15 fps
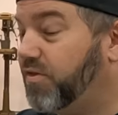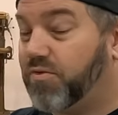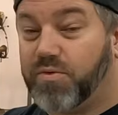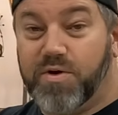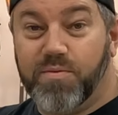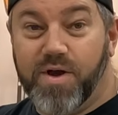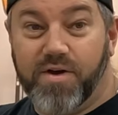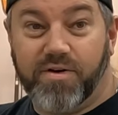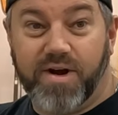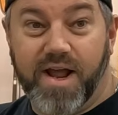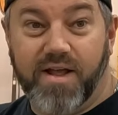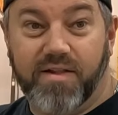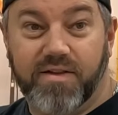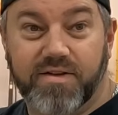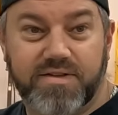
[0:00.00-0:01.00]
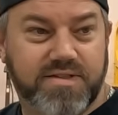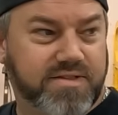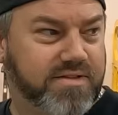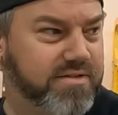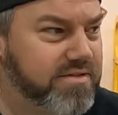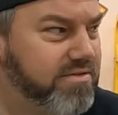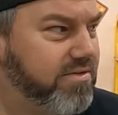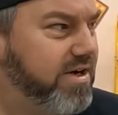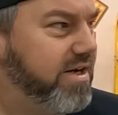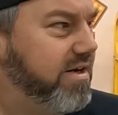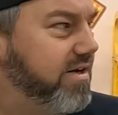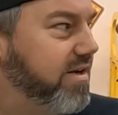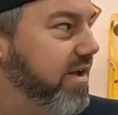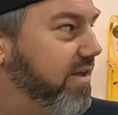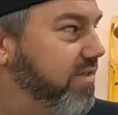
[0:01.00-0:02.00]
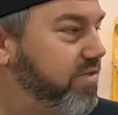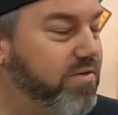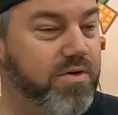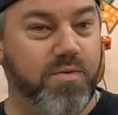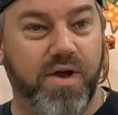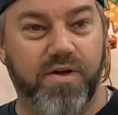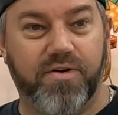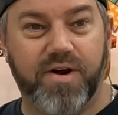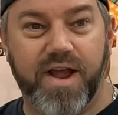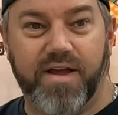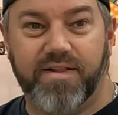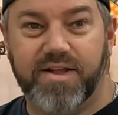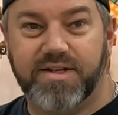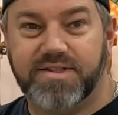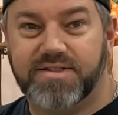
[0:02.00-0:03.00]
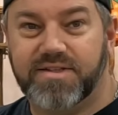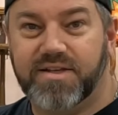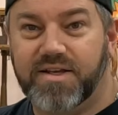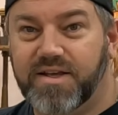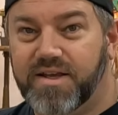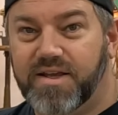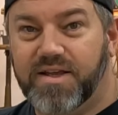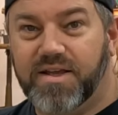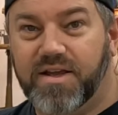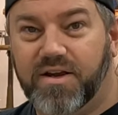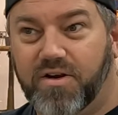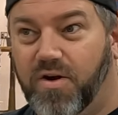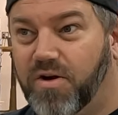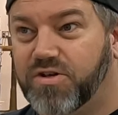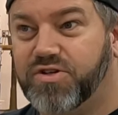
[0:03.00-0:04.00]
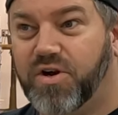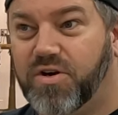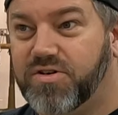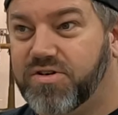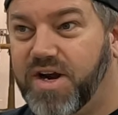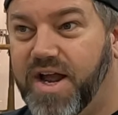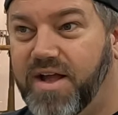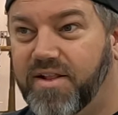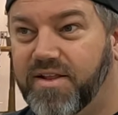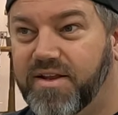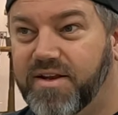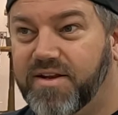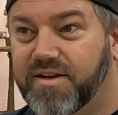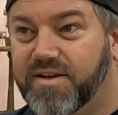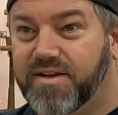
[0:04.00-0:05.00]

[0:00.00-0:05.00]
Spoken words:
3 welder outlets, 3 welder outlets, a car charger outlet,